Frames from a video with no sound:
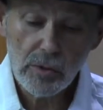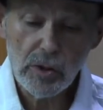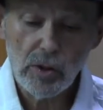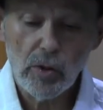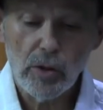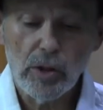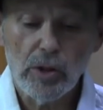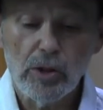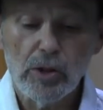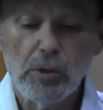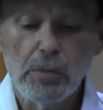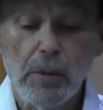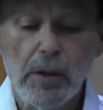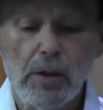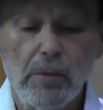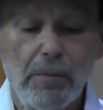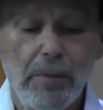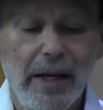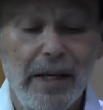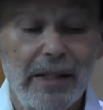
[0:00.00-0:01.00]
in order to
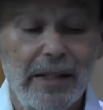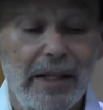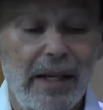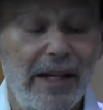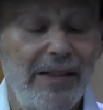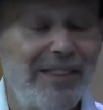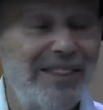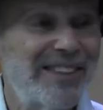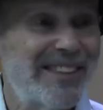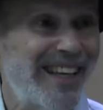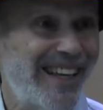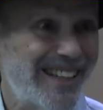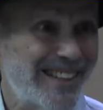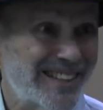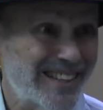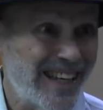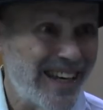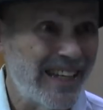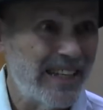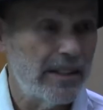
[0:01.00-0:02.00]
spare mankind this
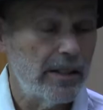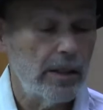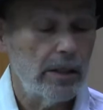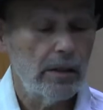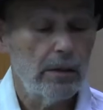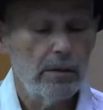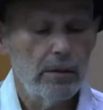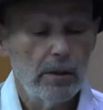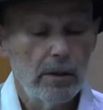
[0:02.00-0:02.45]
anxiety,